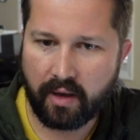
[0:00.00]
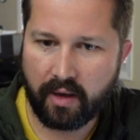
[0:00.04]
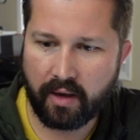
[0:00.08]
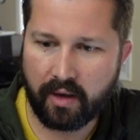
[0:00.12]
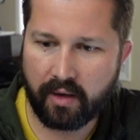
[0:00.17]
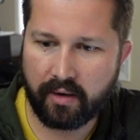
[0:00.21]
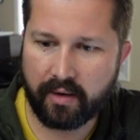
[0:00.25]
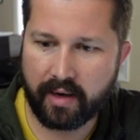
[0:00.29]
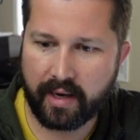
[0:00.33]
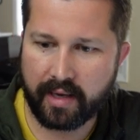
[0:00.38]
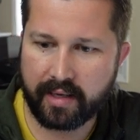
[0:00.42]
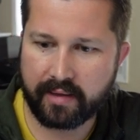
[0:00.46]

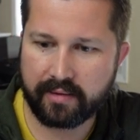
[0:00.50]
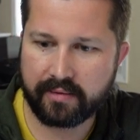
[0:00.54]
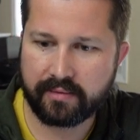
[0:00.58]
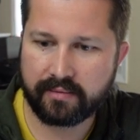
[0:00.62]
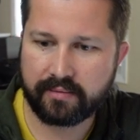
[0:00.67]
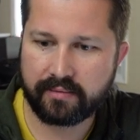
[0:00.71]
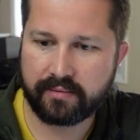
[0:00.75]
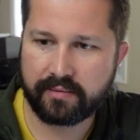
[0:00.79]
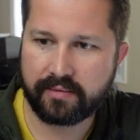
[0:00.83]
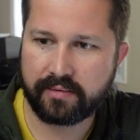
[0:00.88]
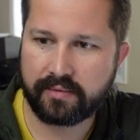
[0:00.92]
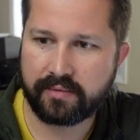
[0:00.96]
All right.
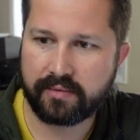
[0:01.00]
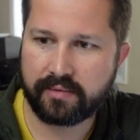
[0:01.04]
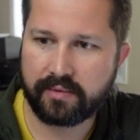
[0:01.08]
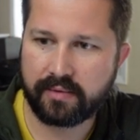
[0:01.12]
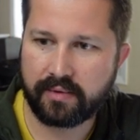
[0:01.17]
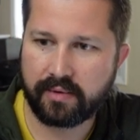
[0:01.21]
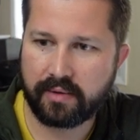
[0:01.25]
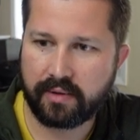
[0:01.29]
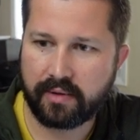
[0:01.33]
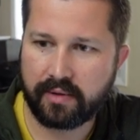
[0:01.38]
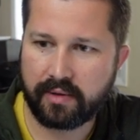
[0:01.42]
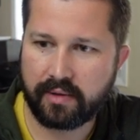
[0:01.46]

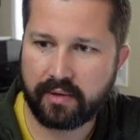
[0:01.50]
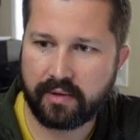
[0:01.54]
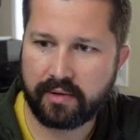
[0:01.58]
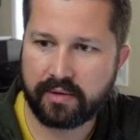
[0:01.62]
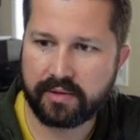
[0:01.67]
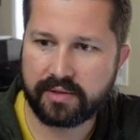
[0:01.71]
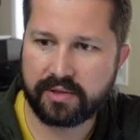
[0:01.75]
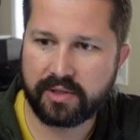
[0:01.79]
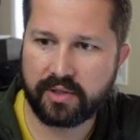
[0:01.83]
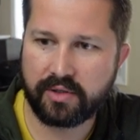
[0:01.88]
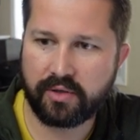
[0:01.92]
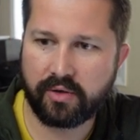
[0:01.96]

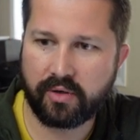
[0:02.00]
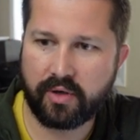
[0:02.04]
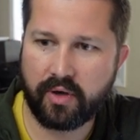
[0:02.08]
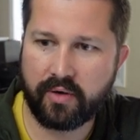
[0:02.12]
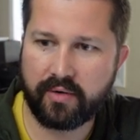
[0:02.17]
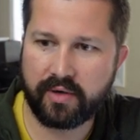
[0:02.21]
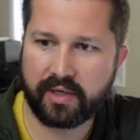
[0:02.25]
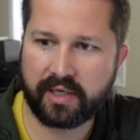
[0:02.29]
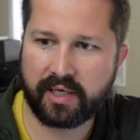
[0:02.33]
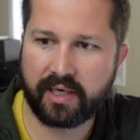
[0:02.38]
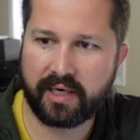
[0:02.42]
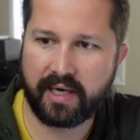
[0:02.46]
So you'll
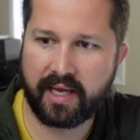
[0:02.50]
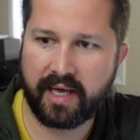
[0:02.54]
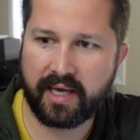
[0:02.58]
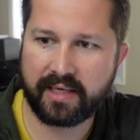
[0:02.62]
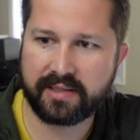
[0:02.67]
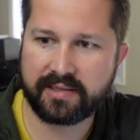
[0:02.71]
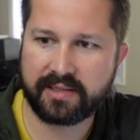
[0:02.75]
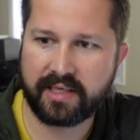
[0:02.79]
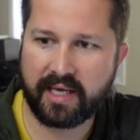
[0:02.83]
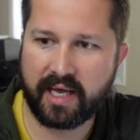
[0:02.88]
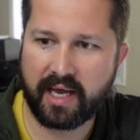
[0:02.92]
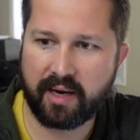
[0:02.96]
go to
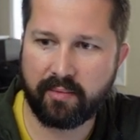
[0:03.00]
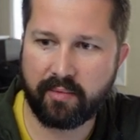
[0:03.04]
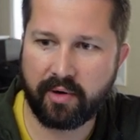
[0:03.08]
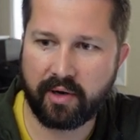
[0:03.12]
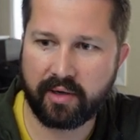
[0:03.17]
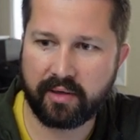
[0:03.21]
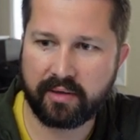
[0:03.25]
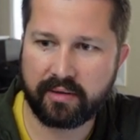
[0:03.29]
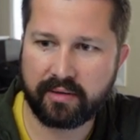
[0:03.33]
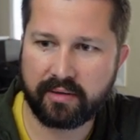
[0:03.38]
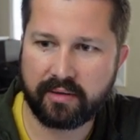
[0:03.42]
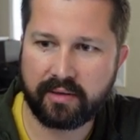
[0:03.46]
connect
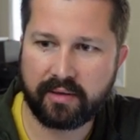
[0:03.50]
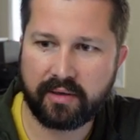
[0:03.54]
camera.